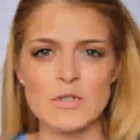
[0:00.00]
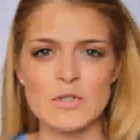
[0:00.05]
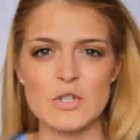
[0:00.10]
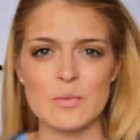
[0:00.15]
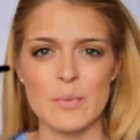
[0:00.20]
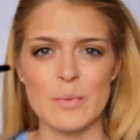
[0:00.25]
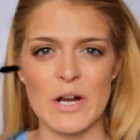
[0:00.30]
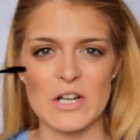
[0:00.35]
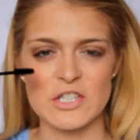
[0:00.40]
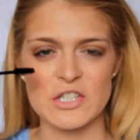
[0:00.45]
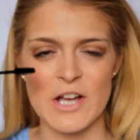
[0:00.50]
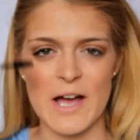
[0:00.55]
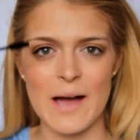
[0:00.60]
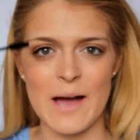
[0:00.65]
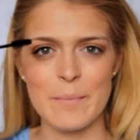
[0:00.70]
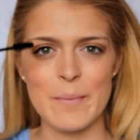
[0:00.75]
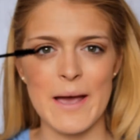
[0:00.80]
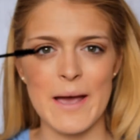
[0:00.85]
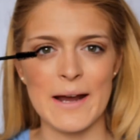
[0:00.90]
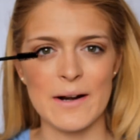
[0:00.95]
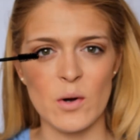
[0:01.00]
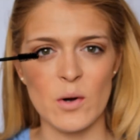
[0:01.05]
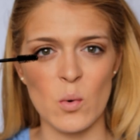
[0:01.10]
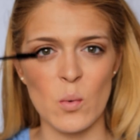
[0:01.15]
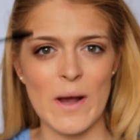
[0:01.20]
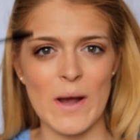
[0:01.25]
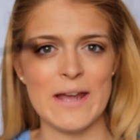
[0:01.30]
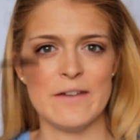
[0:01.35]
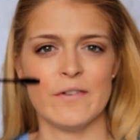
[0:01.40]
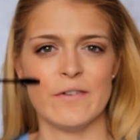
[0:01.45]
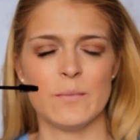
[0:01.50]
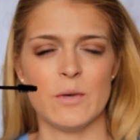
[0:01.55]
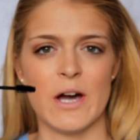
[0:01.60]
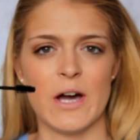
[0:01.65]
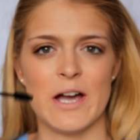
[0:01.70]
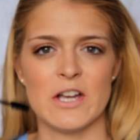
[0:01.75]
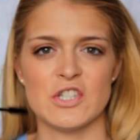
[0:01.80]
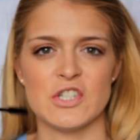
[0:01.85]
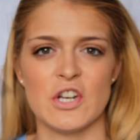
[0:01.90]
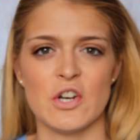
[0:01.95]
to brush up and away from your
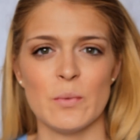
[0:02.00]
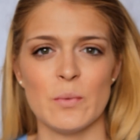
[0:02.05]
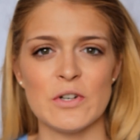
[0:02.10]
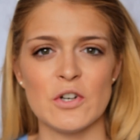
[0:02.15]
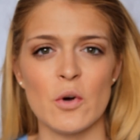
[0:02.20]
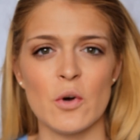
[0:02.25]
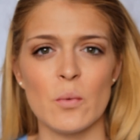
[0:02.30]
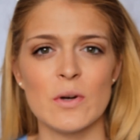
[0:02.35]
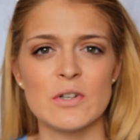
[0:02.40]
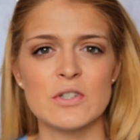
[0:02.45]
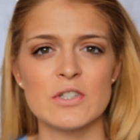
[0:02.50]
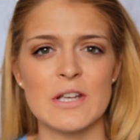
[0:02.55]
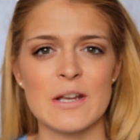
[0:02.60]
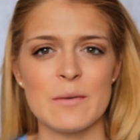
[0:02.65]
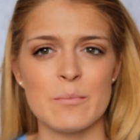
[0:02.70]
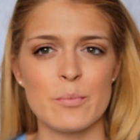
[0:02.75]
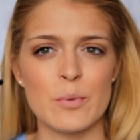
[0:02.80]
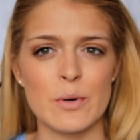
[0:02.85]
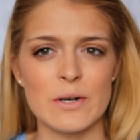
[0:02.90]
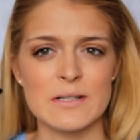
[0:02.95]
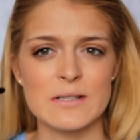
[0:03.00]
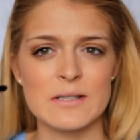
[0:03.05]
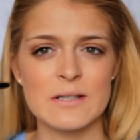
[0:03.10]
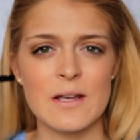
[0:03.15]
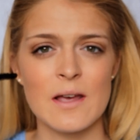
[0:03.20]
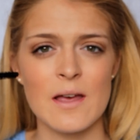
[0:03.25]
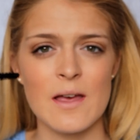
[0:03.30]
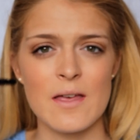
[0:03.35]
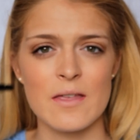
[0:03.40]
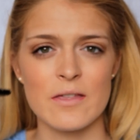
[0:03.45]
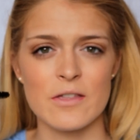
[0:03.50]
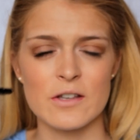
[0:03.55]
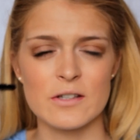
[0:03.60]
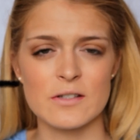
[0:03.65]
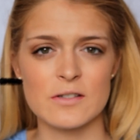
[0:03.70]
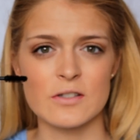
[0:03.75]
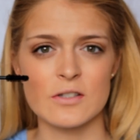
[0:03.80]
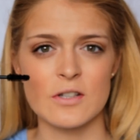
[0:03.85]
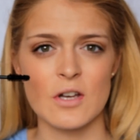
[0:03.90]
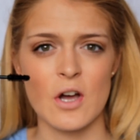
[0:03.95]
eyeshadow. We don't want to imprint
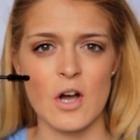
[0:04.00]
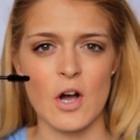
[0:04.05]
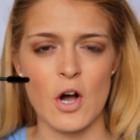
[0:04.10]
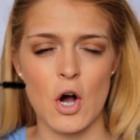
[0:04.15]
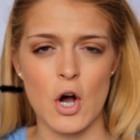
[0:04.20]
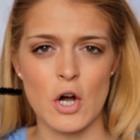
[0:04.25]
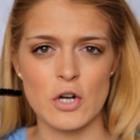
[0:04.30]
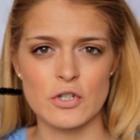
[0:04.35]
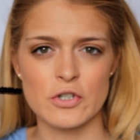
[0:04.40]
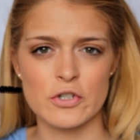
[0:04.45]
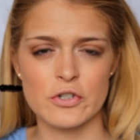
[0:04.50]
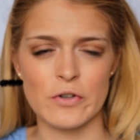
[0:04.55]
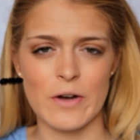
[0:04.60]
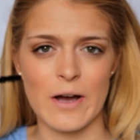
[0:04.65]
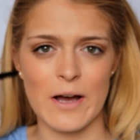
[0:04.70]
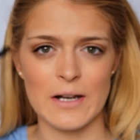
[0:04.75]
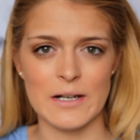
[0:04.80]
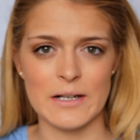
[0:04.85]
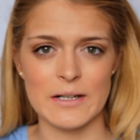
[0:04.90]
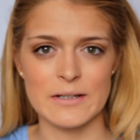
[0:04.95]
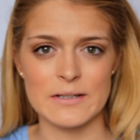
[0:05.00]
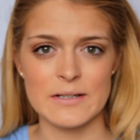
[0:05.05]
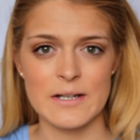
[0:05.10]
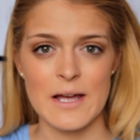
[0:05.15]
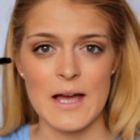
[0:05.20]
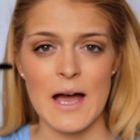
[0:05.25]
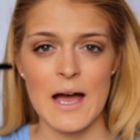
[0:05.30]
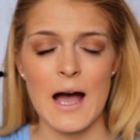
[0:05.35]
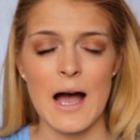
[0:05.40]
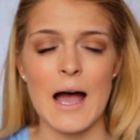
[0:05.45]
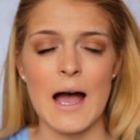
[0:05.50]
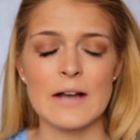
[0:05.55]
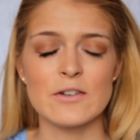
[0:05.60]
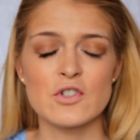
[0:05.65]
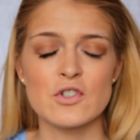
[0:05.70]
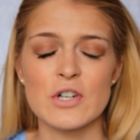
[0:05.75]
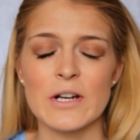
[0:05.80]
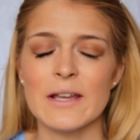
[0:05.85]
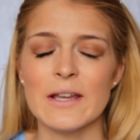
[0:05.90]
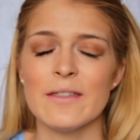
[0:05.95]
this onto our lid. A
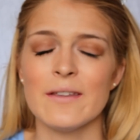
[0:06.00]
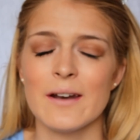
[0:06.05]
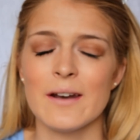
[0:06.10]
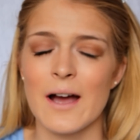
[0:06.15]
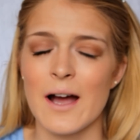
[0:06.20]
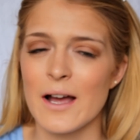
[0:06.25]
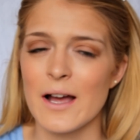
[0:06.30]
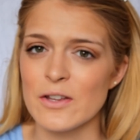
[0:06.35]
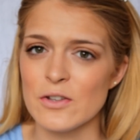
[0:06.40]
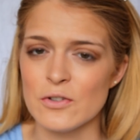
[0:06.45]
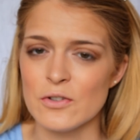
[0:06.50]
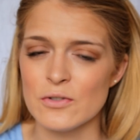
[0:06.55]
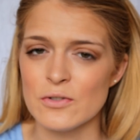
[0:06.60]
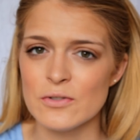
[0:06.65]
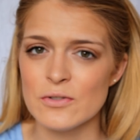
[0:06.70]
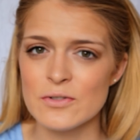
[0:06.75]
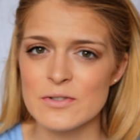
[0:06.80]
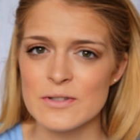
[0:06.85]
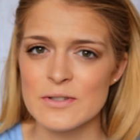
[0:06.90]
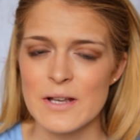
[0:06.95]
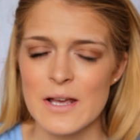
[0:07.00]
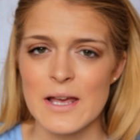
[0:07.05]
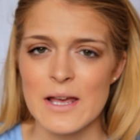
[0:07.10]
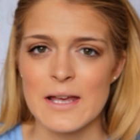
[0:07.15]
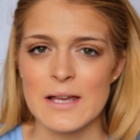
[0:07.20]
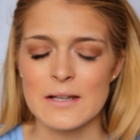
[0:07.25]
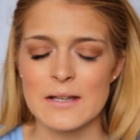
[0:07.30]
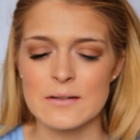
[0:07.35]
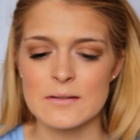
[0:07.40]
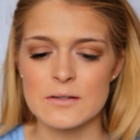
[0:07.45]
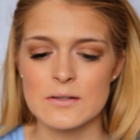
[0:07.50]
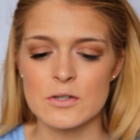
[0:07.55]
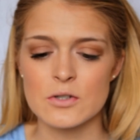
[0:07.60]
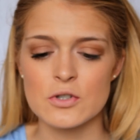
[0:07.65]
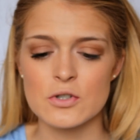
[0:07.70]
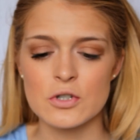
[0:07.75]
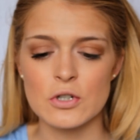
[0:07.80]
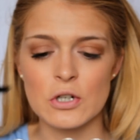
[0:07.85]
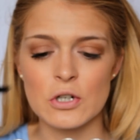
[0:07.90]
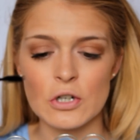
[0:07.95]
trick that I use is
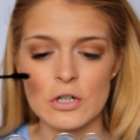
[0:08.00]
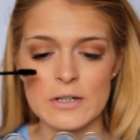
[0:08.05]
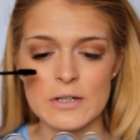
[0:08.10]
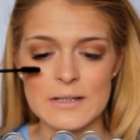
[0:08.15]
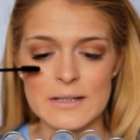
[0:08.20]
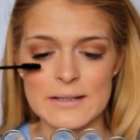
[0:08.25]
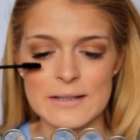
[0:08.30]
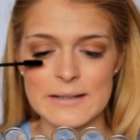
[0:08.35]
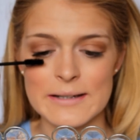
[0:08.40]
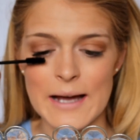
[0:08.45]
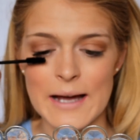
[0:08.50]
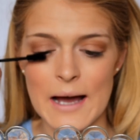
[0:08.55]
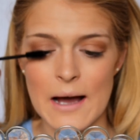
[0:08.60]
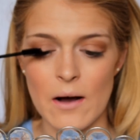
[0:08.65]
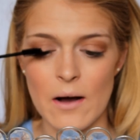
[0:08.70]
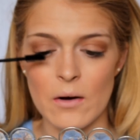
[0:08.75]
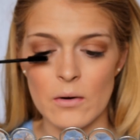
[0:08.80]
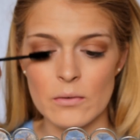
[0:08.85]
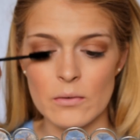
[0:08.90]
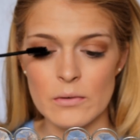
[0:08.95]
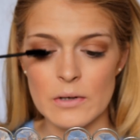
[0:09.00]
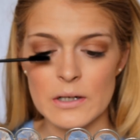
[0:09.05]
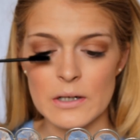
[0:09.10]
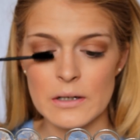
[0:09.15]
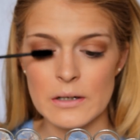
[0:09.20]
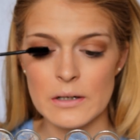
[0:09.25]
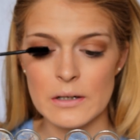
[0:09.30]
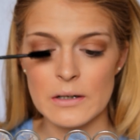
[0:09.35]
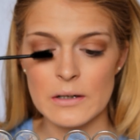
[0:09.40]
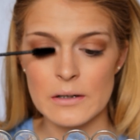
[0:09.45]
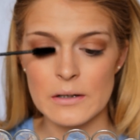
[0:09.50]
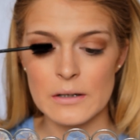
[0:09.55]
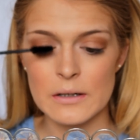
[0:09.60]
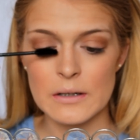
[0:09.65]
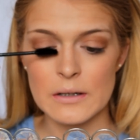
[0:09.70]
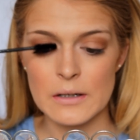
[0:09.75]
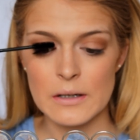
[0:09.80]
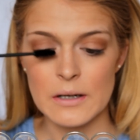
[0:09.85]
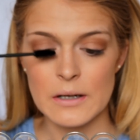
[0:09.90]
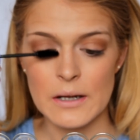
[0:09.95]
to look down
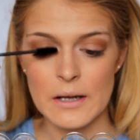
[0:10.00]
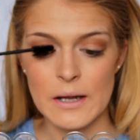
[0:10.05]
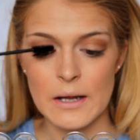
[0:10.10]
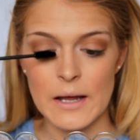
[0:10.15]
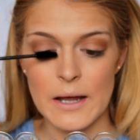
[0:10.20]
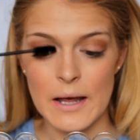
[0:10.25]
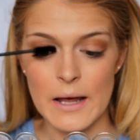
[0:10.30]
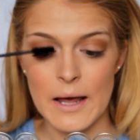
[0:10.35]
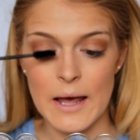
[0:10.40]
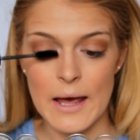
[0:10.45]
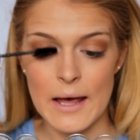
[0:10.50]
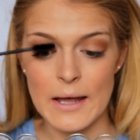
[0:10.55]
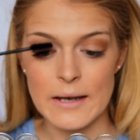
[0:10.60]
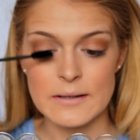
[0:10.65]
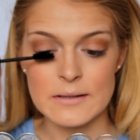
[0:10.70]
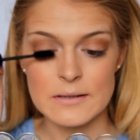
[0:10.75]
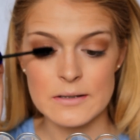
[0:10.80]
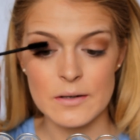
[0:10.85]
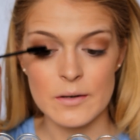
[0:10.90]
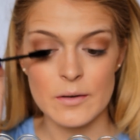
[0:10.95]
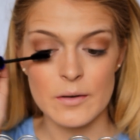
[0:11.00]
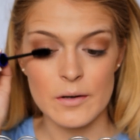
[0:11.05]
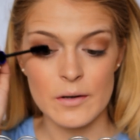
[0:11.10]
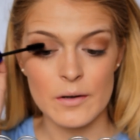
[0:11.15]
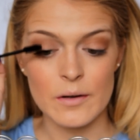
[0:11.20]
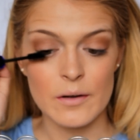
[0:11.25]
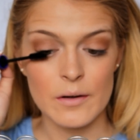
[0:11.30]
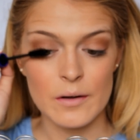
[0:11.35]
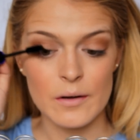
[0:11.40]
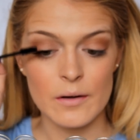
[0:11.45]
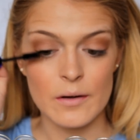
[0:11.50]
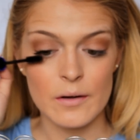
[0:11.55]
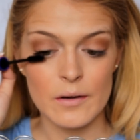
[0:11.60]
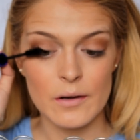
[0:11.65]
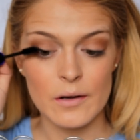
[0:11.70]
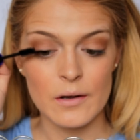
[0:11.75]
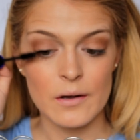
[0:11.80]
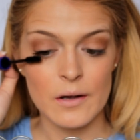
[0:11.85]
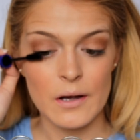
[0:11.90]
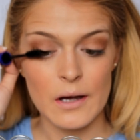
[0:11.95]
and
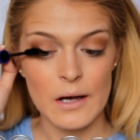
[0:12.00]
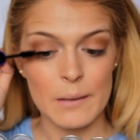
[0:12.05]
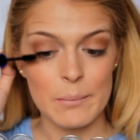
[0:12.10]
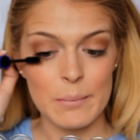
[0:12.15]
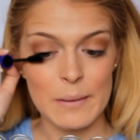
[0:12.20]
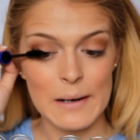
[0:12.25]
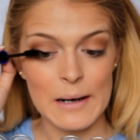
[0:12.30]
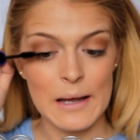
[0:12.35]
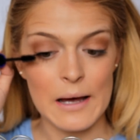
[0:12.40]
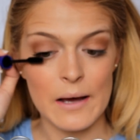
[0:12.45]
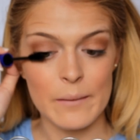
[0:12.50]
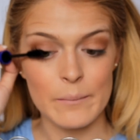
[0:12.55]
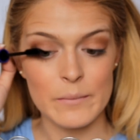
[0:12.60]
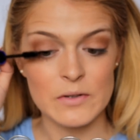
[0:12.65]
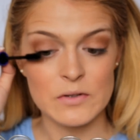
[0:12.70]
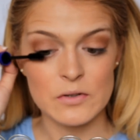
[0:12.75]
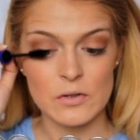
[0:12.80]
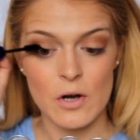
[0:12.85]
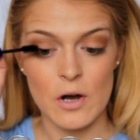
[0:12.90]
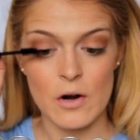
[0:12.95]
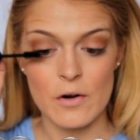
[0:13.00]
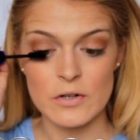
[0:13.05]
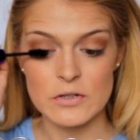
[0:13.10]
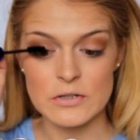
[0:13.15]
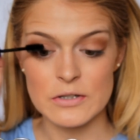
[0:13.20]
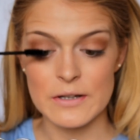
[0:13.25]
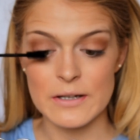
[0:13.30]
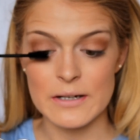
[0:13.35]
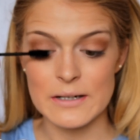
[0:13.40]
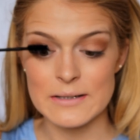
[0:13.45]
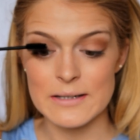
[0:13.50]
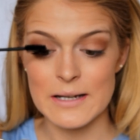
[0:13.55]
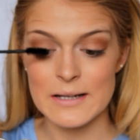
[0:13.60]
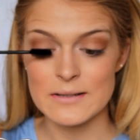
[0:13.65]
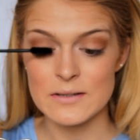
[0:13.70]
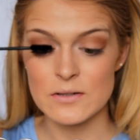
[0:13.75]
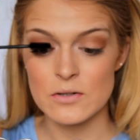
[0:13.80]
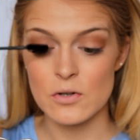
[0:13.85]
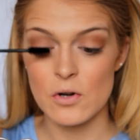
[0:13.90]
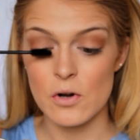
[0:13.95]
apply mascara so that it
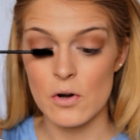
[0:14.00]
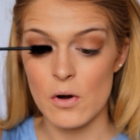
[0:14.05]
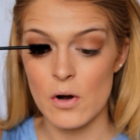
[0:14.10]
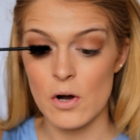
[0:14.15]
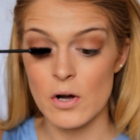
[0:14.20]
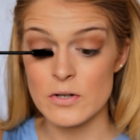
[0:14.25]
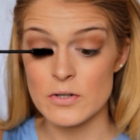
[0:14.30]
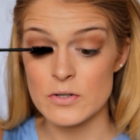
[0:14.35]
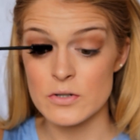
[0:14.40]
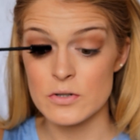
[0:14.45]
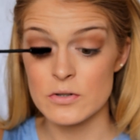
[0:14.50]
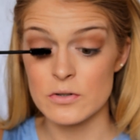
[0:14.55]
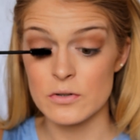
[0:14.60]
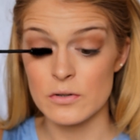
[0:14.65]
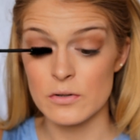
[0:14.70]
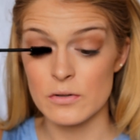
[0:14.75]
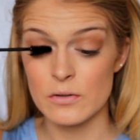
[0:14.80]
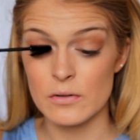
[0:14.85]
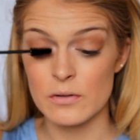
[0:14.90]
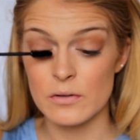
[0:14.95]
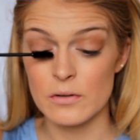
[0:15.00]
doesn't go onto